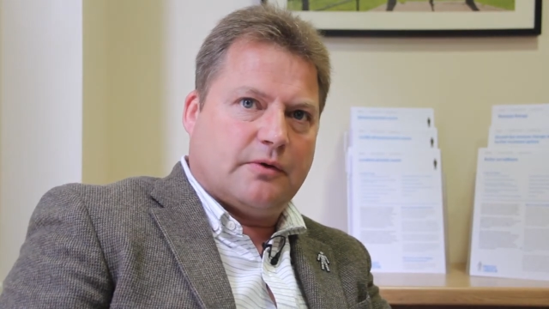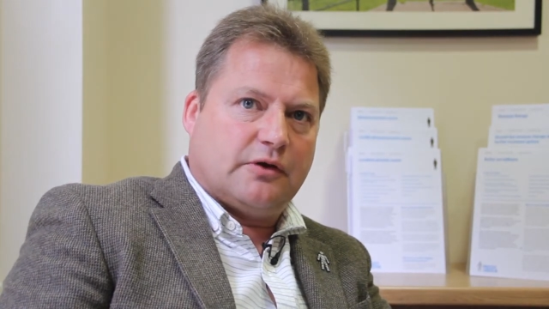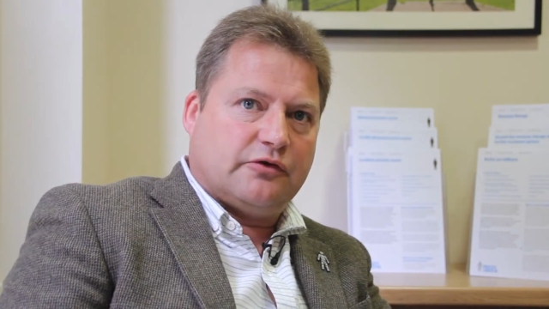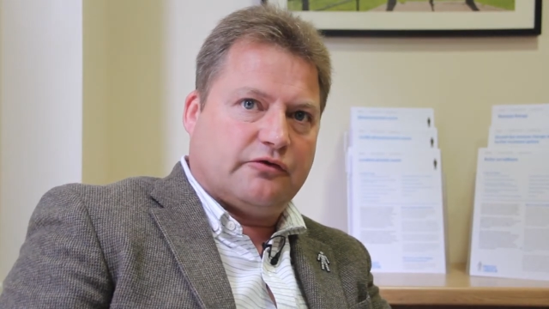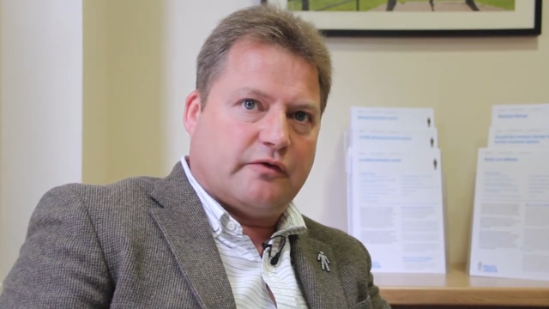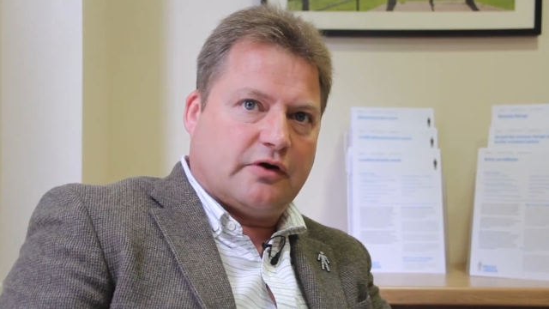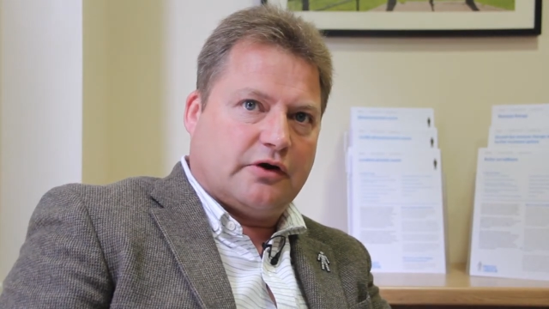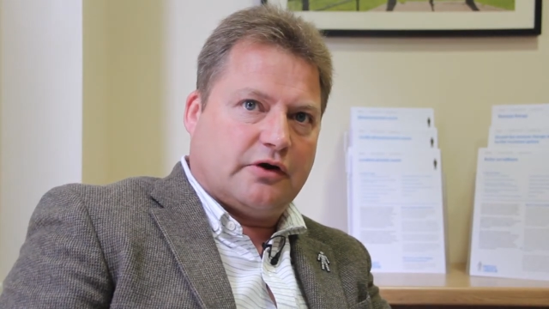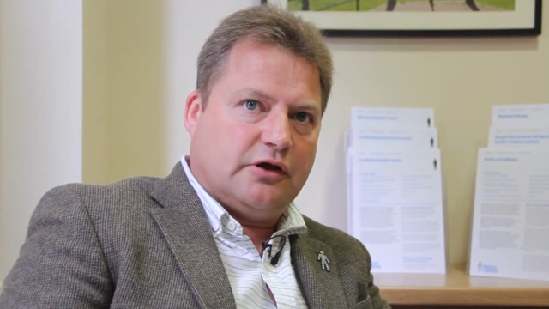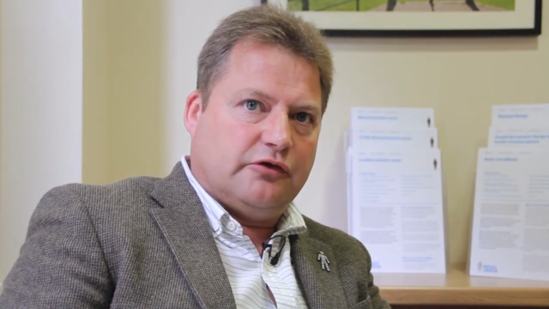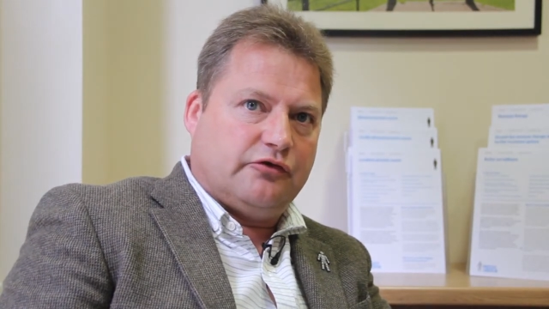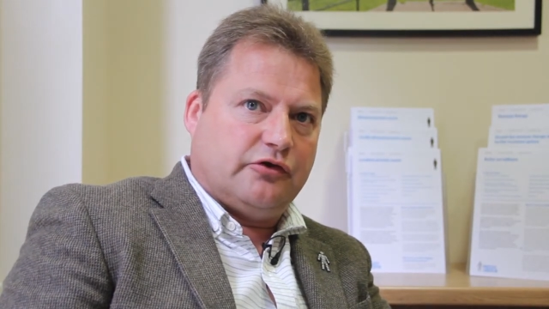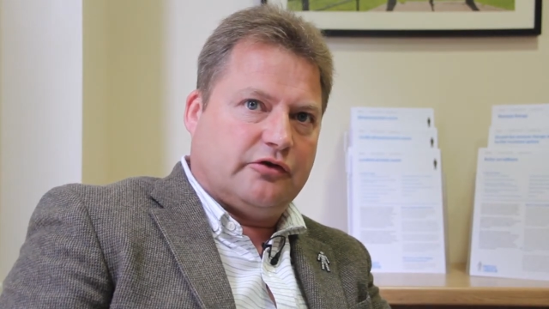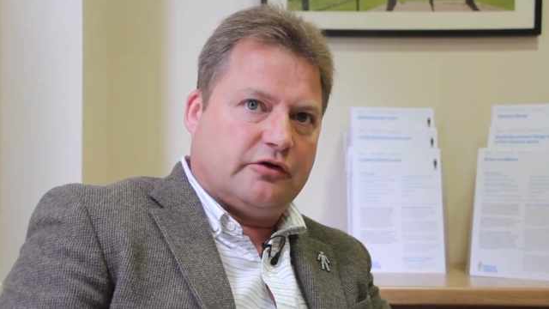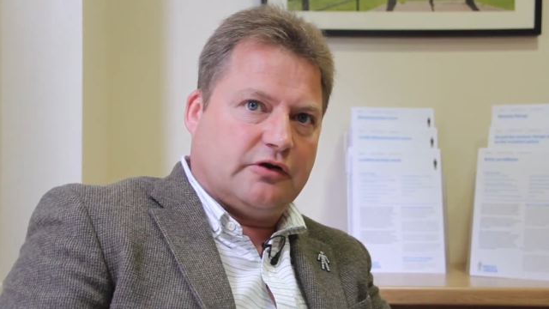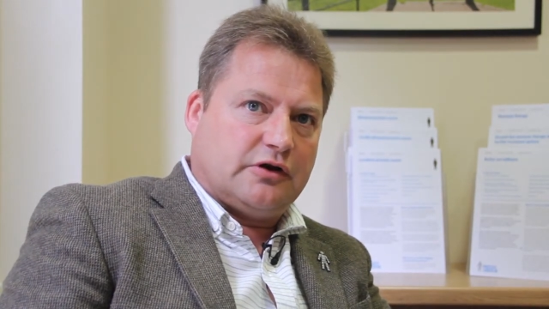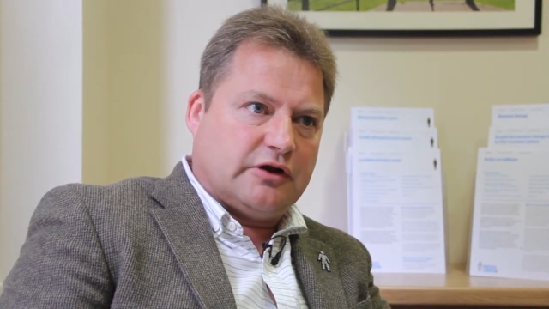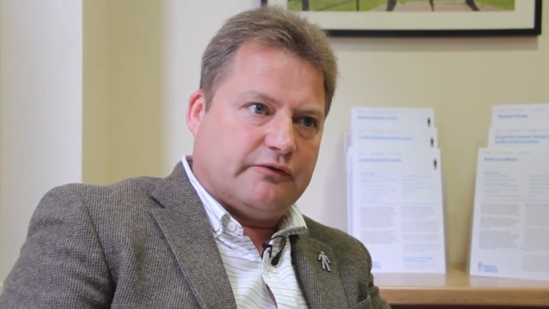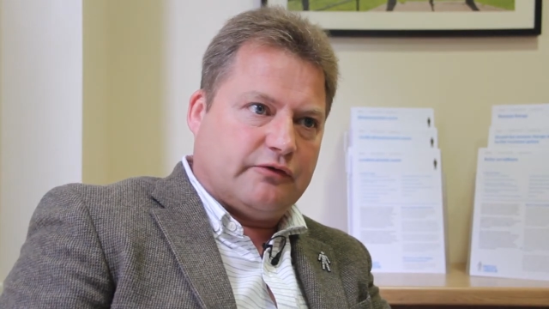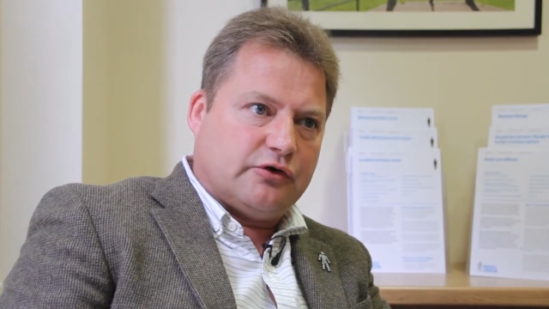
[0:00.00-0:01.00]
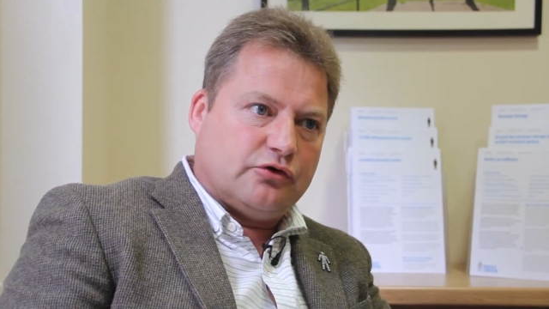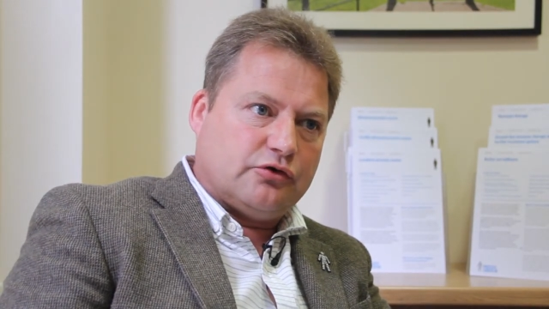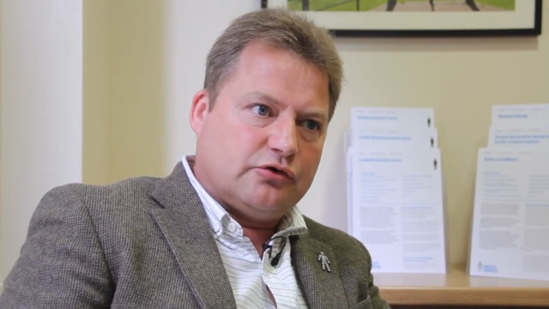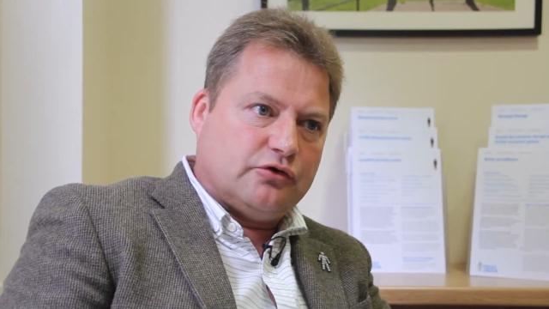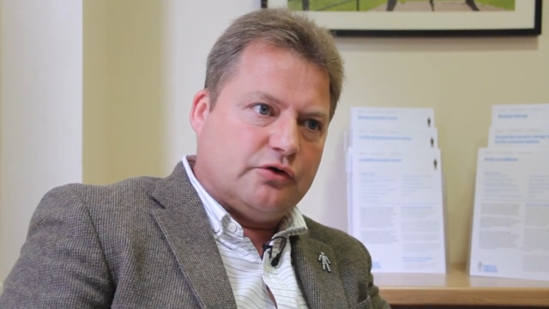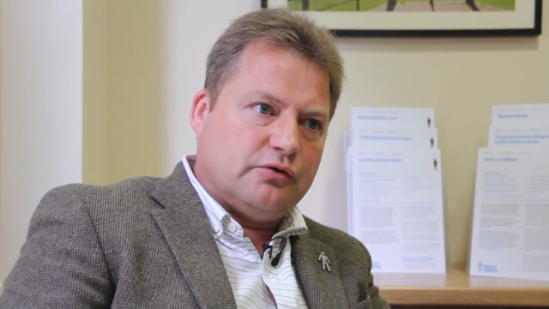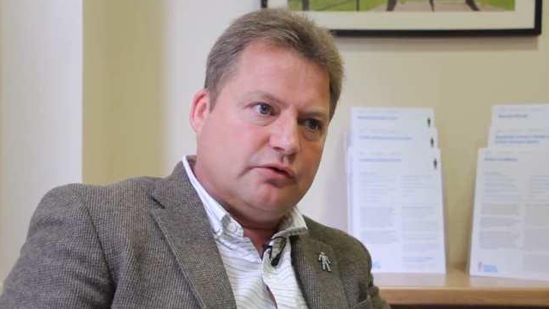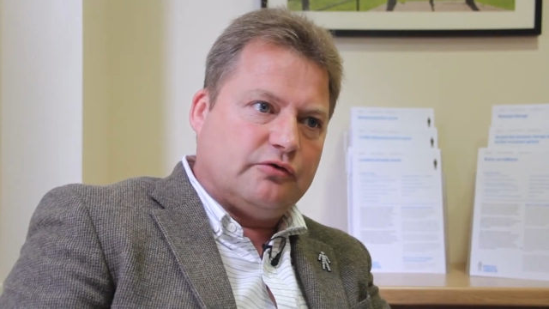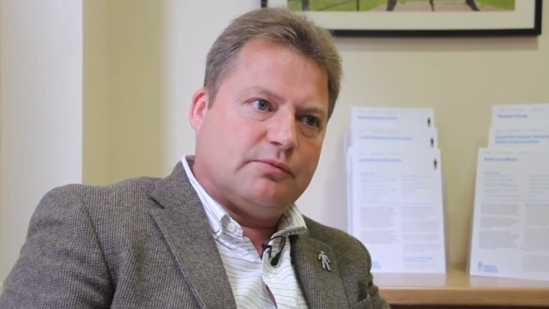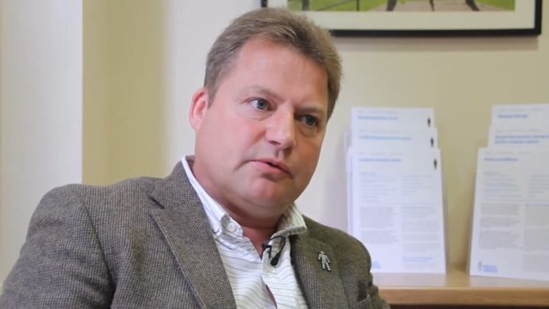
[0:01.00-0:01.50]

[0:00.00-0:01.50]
it's very easy to deliver good news,